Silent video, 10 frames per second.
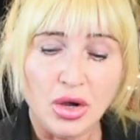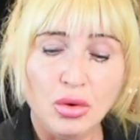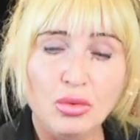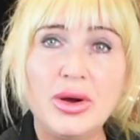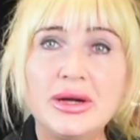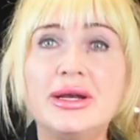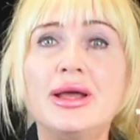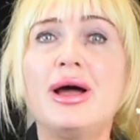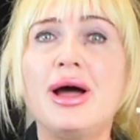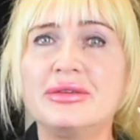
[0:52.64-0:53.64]

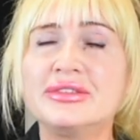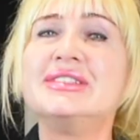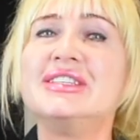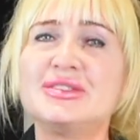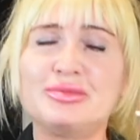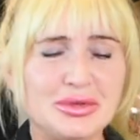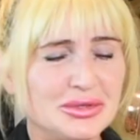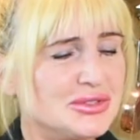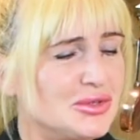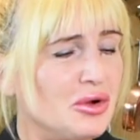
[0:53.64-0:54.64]
1.5
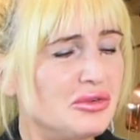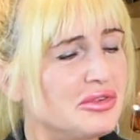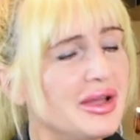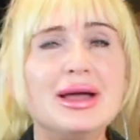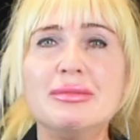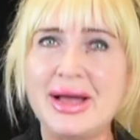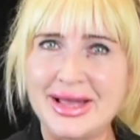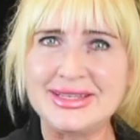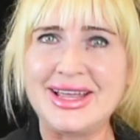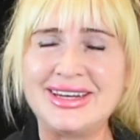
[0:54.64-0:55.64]
teaspoons of
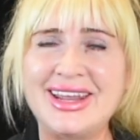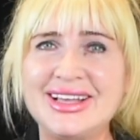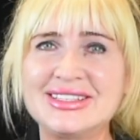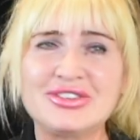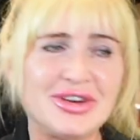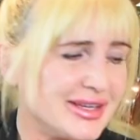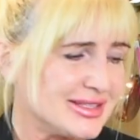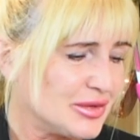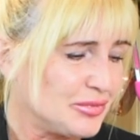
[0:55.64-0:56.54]
pandan extract,